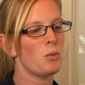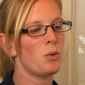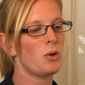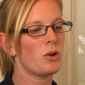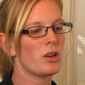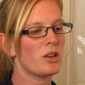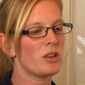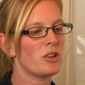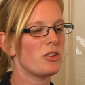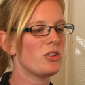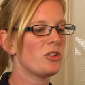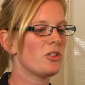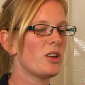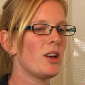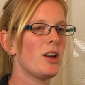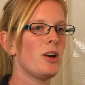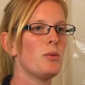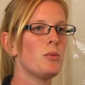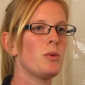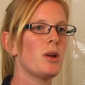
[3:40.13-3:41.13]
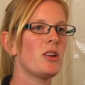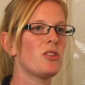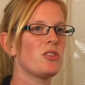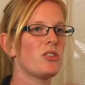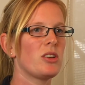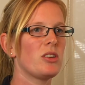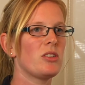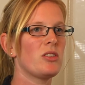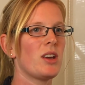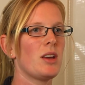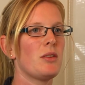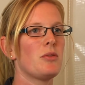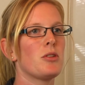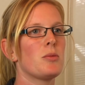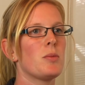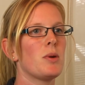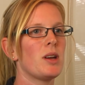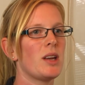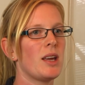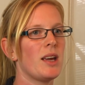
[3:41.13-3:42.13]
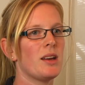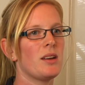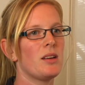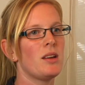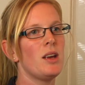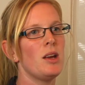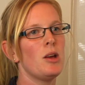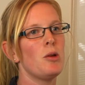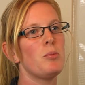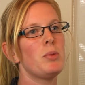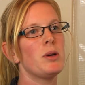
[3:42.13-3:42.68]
What can you do to help actually save the money and